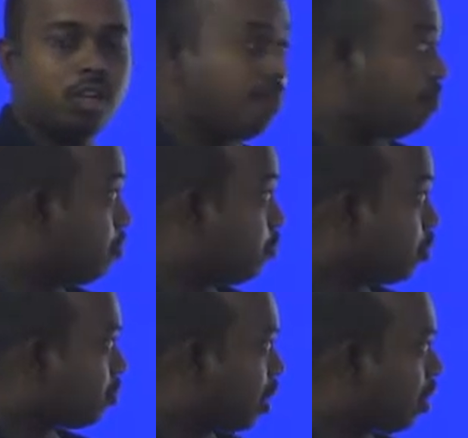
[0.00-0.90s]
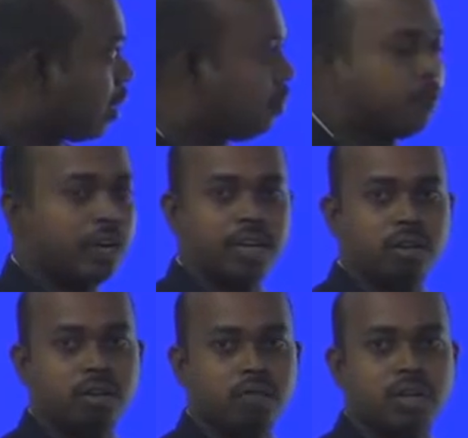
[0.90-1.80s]
Before power amplifier,
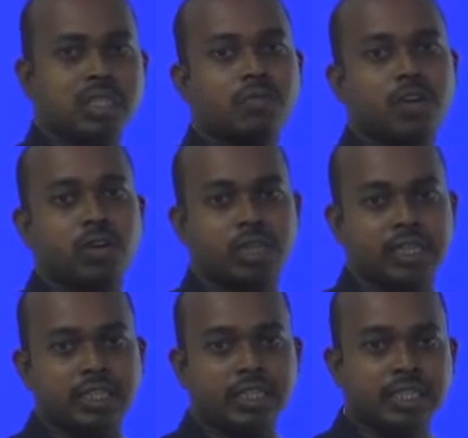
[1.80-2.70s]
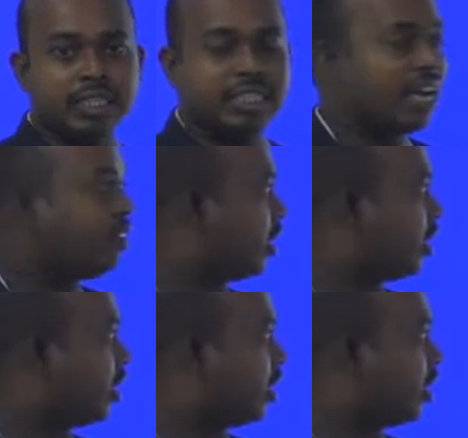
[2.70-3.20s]
first of all you can drive